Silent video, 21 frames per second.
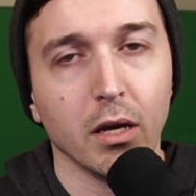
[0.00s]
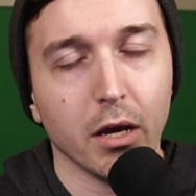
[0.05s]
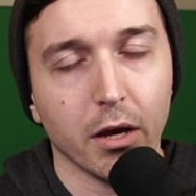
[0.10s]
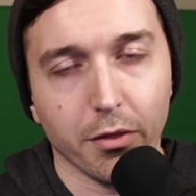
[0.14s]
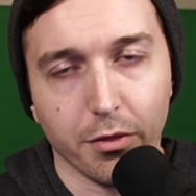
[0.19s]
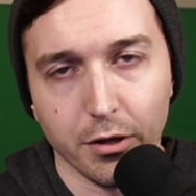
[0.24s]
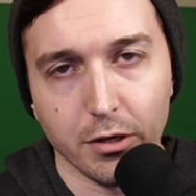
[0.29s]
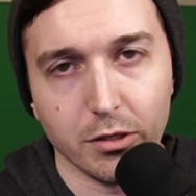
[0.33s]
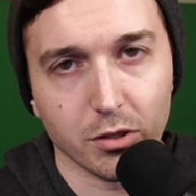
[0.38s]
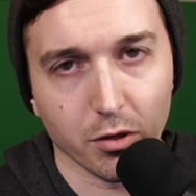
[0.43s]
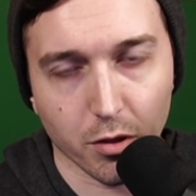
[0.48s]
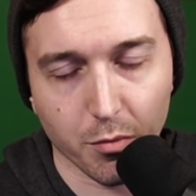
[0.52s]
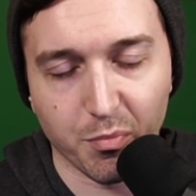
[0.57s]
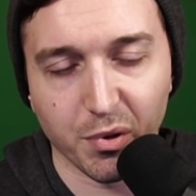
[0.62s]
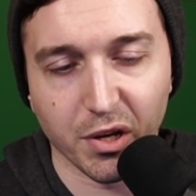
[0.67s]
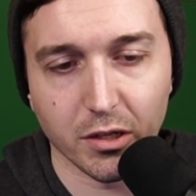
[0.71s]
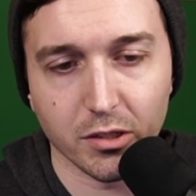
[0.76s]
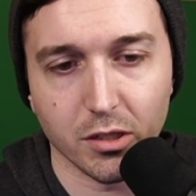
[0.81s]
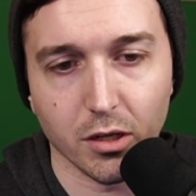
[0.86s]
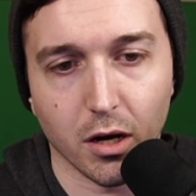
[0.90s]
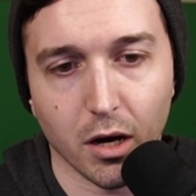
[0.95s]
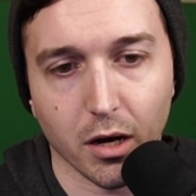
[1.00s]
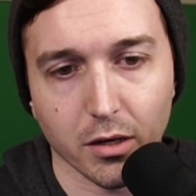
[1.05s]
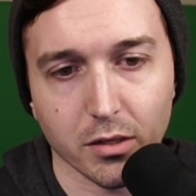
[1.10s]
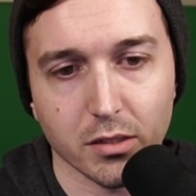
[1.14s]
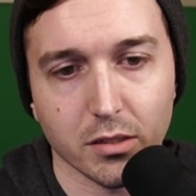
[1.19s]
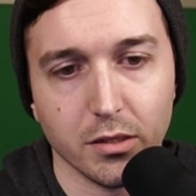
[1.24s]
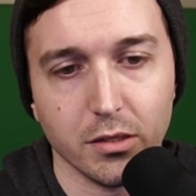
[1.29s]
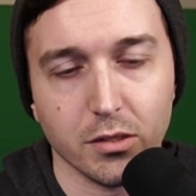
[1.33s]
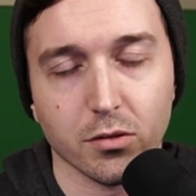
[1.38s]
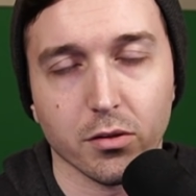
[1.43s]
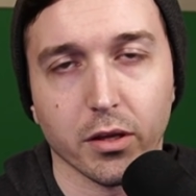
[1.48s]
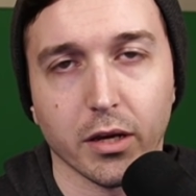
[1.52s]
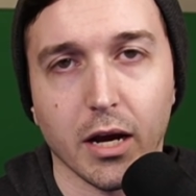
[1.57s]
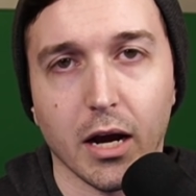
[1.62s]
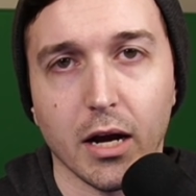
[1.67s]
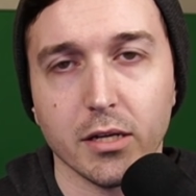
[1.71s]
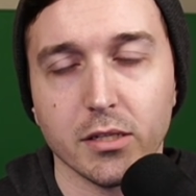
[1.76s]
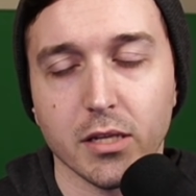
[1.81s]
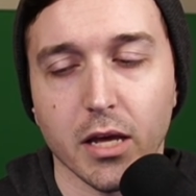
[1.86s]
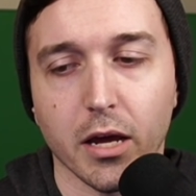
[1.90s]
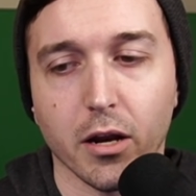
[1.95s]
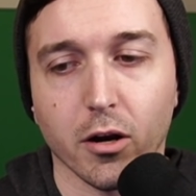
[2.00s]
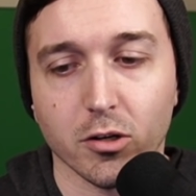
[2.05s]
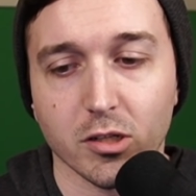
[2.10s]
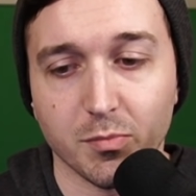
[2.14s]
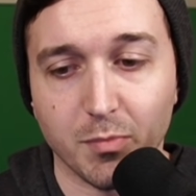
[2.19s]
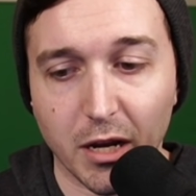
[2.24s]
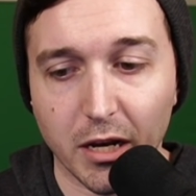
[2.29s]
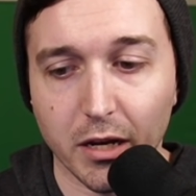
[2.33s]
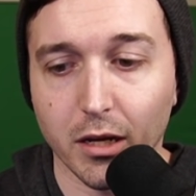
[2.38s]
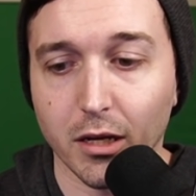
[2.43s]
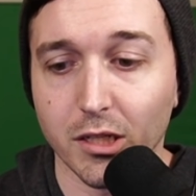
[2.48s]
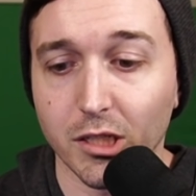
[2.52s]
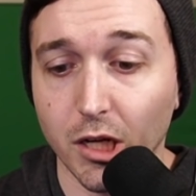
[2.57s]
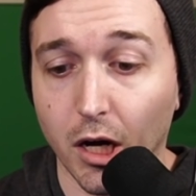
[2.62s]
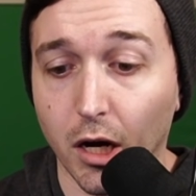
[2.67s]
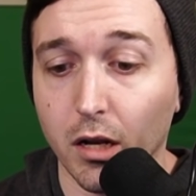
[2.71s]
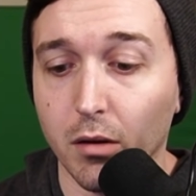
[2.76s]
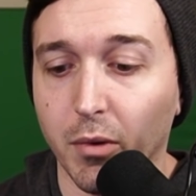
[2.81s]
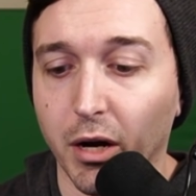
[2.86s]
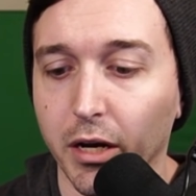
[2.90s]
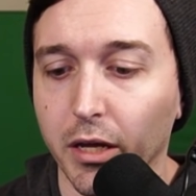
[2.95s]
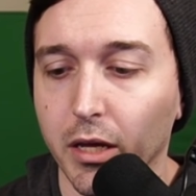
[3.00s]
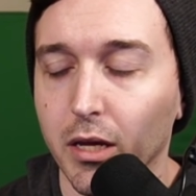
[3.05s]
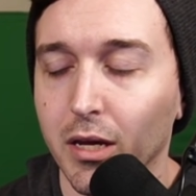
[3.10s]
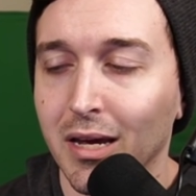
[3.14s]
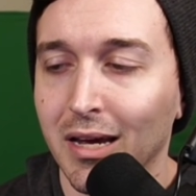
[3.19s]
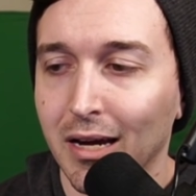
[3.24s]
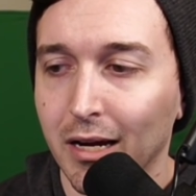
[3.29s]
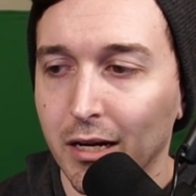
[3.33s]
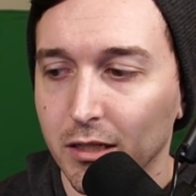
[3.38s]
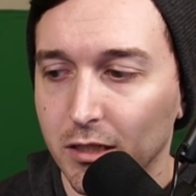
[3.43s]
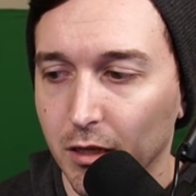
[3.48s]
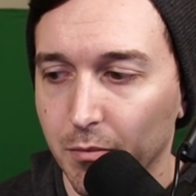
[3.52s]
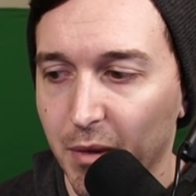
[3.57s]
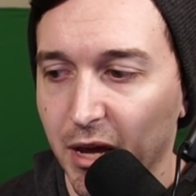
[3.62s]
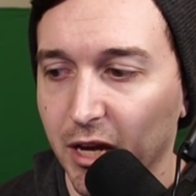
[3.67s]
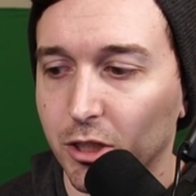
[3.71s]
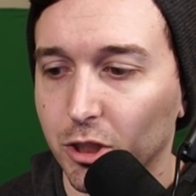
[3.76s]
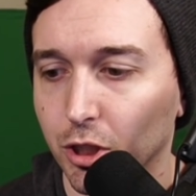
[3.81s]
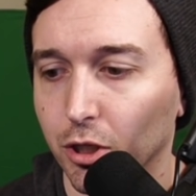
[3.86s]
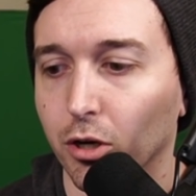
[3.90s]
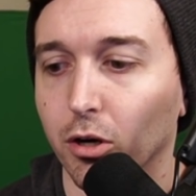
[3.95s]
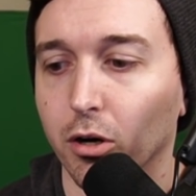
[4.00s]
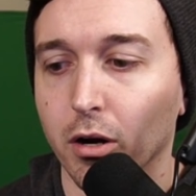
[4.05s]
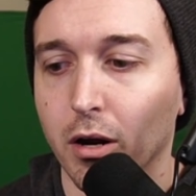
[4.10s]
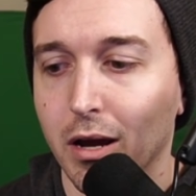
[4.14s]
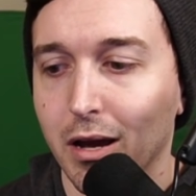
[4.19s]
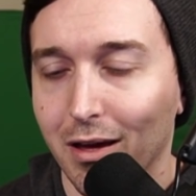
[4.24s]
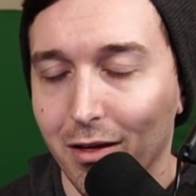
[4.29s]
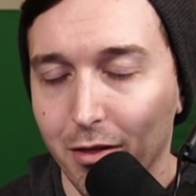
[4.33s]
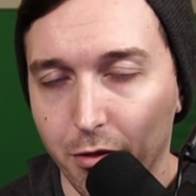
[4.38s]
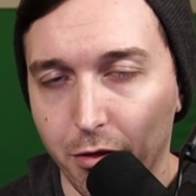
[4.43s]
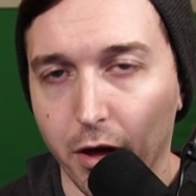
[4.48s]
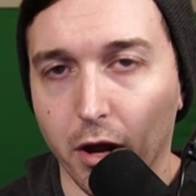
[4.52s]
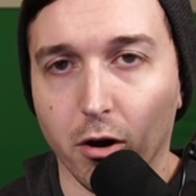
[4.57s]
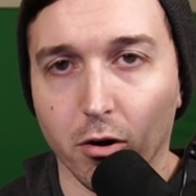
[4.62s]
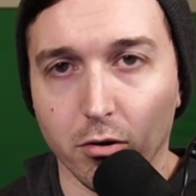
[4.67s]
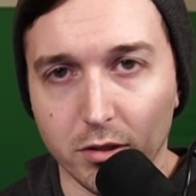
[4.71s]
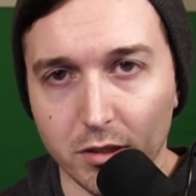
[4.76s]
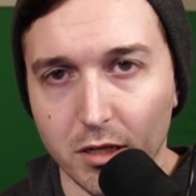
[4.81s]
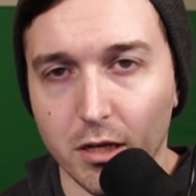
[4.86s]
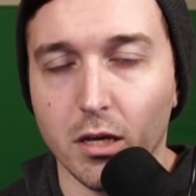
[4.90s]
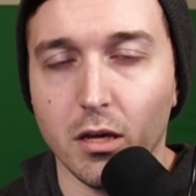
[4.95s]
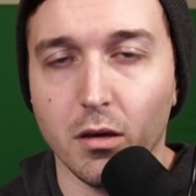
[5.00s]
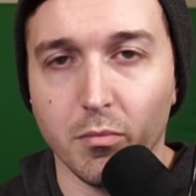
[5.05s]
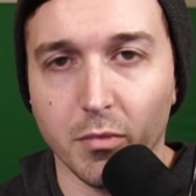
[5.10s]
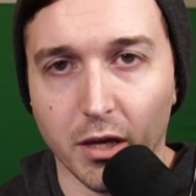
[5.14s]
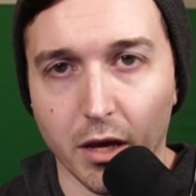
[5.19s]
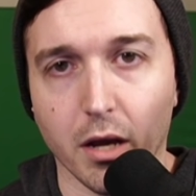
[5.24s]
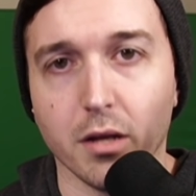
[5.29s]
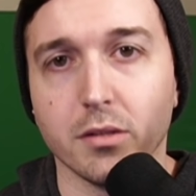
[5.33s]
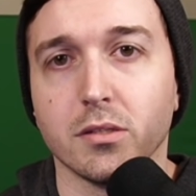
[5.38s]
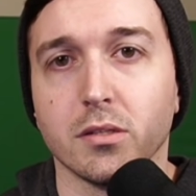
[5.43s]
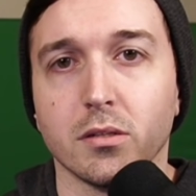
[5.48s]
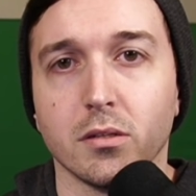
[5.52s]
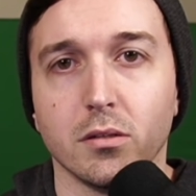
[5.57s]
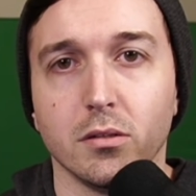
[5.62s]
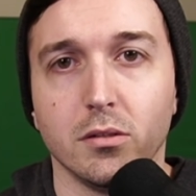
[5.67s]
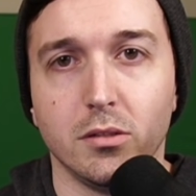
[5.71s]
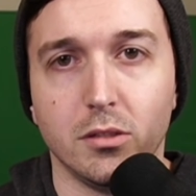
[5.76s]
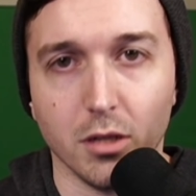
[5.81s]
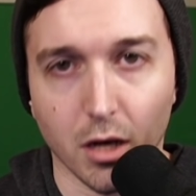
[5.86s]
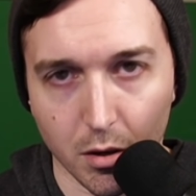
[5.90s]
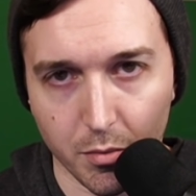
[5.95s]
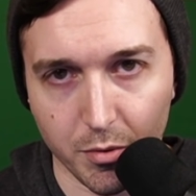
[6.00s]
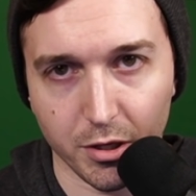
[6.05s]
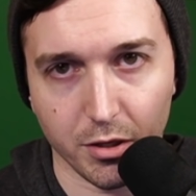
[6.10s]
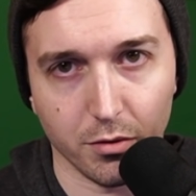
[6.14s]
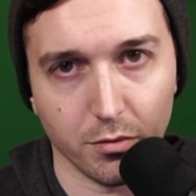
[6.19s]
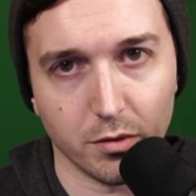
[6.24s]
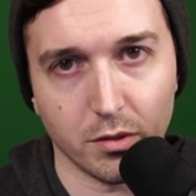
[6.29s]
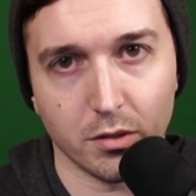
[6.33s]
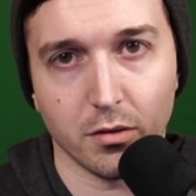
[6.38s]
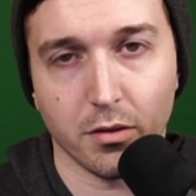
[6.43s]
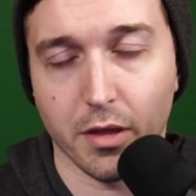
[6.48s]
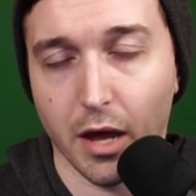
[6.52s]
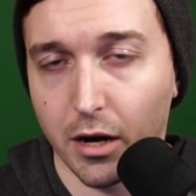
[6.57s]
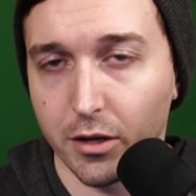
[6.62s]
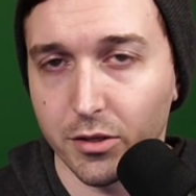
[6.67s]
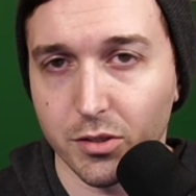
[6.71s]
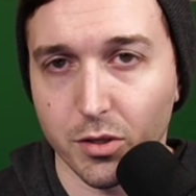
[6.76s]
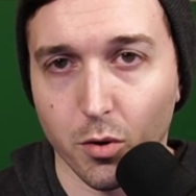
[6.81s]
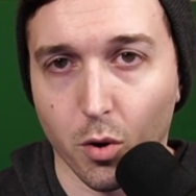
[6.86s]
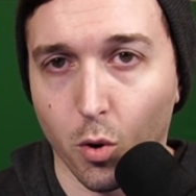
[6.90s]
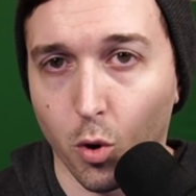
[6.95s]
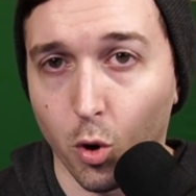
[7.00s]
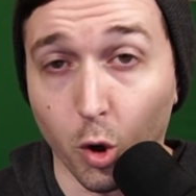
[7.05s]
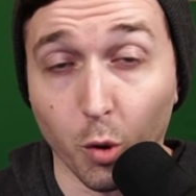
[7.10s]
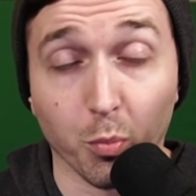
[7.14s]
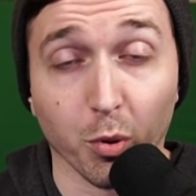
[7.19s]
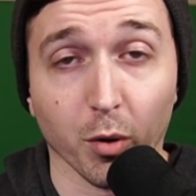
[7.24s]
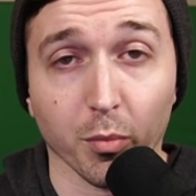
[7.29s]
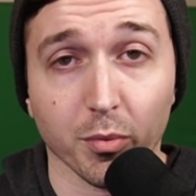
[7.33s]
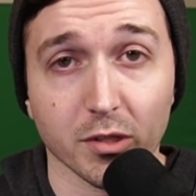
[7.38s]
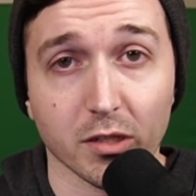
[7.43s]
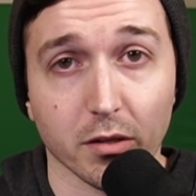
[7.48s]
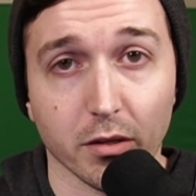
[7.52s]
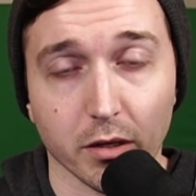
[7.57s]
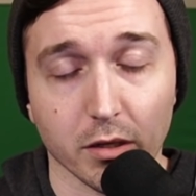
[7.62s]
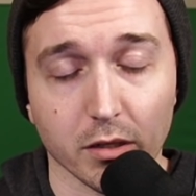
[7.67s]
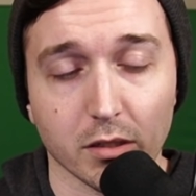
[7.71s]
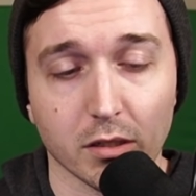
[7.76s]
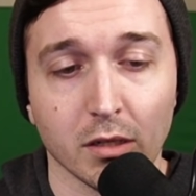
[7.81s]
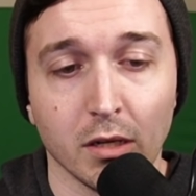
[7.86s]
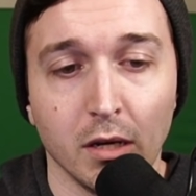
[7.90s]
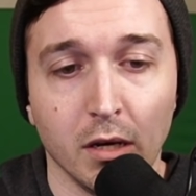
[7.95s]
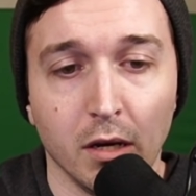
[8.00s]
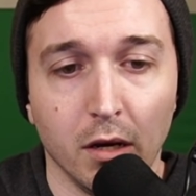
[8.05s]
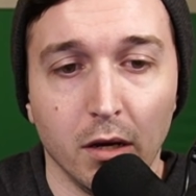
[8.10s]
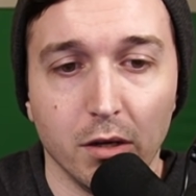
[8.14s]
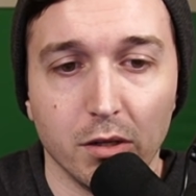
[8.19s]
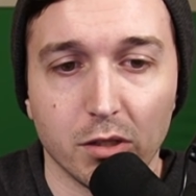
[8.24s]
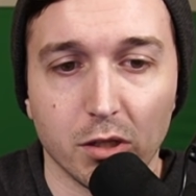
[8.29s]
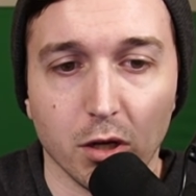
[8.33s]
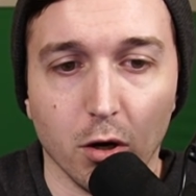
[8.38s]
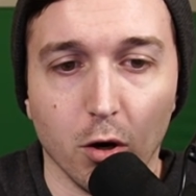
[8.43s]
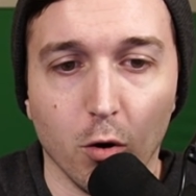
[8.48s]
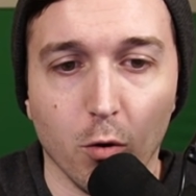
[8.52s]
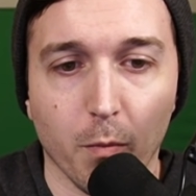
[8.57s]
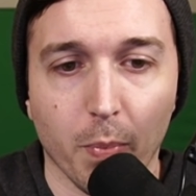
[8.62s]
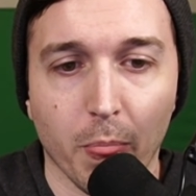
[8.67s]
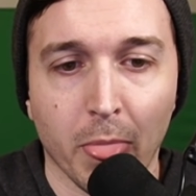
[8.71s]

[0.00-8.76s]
These are the big dogs. These are the guys that are spending a ton of money to make sure their team gets W's. That is the whole purpose of this. So